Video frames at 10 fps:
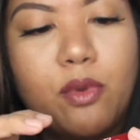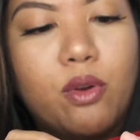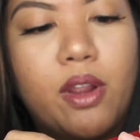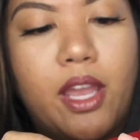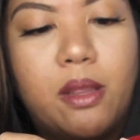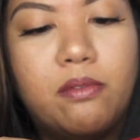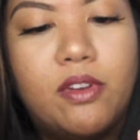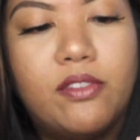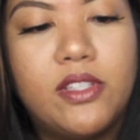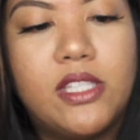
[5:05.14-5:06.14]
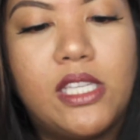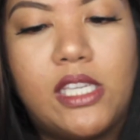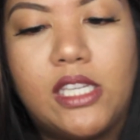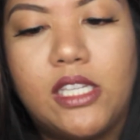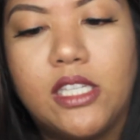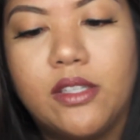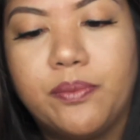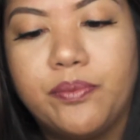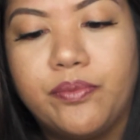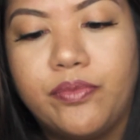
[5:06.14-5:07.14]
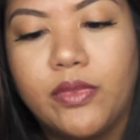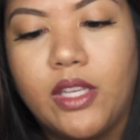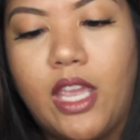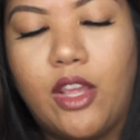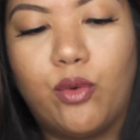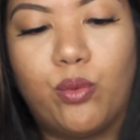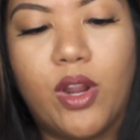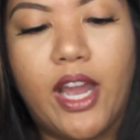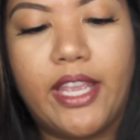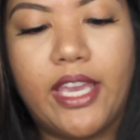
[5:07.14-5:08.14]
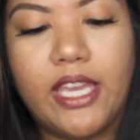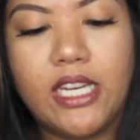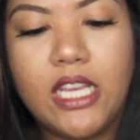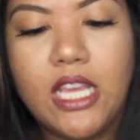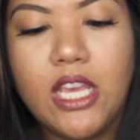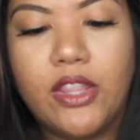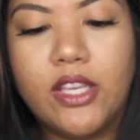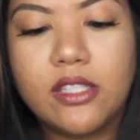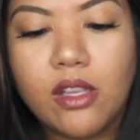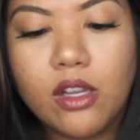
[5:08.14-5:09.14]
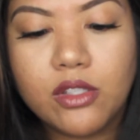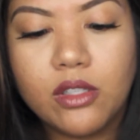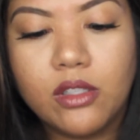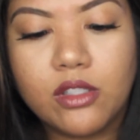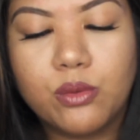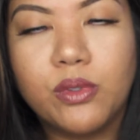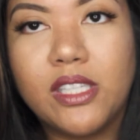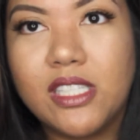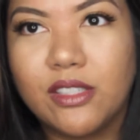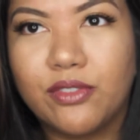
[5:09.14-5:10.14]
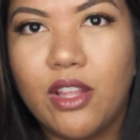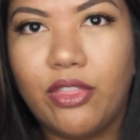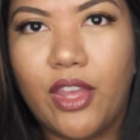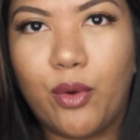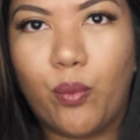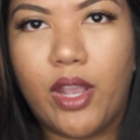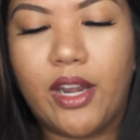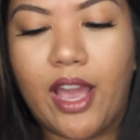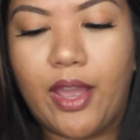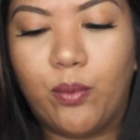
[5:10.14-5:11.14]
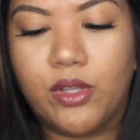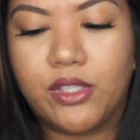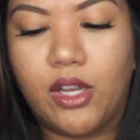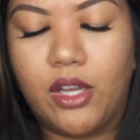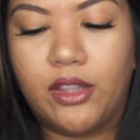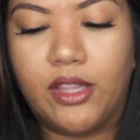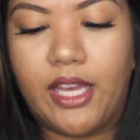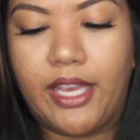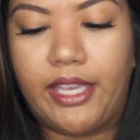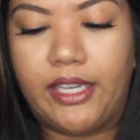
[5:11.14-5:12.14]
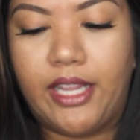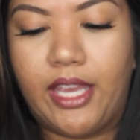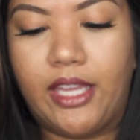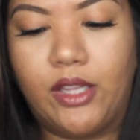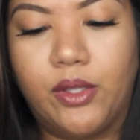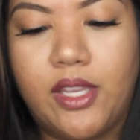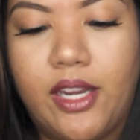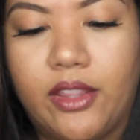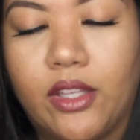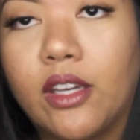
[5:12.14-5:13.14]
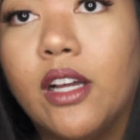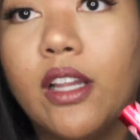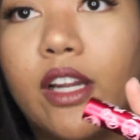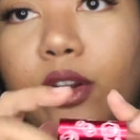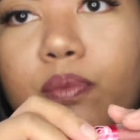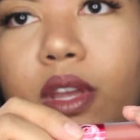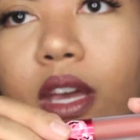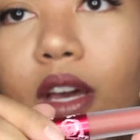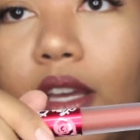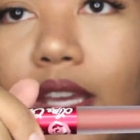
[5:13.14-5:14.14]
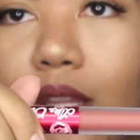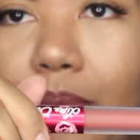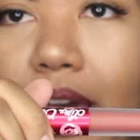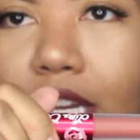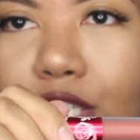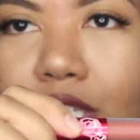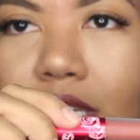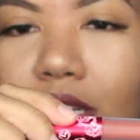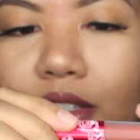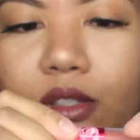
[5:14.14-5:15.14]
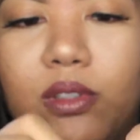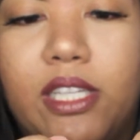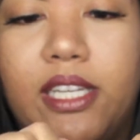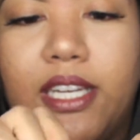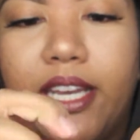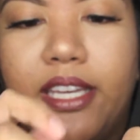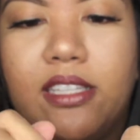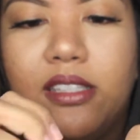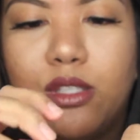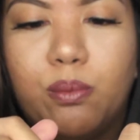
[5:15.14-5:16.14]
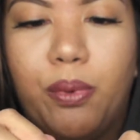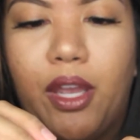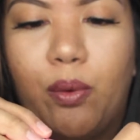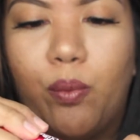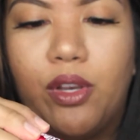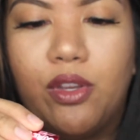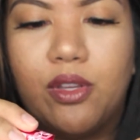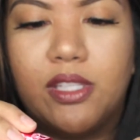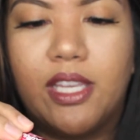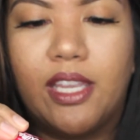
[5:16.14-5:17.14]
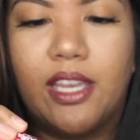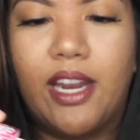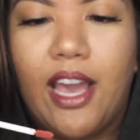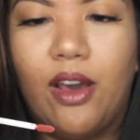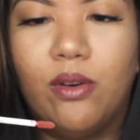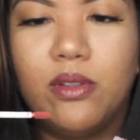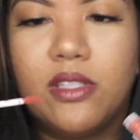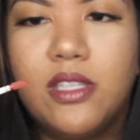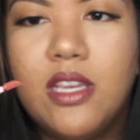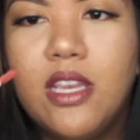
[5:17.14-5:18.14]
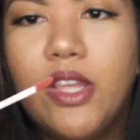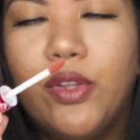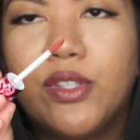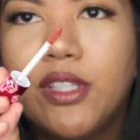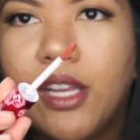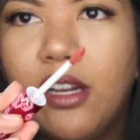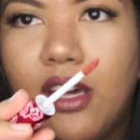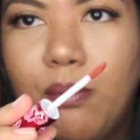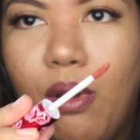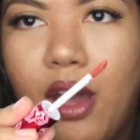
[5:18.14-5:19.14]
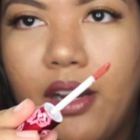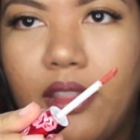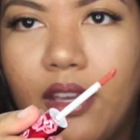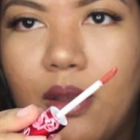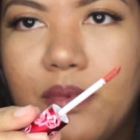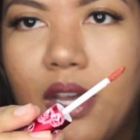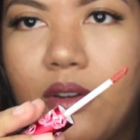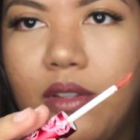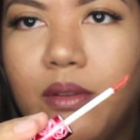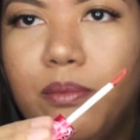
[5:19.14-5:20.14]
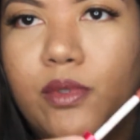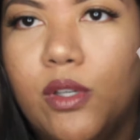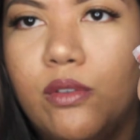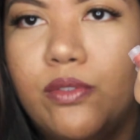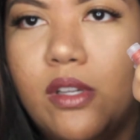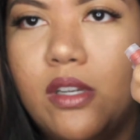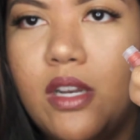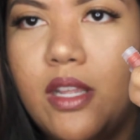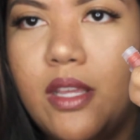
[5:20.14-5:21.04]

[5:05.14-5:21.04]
crime velveteen in Riot. This also looks really different than when I was online and looking at the color. In the packaging it looks really nice, but when you take it out, there's not a lot of product that comes out on the doe foot.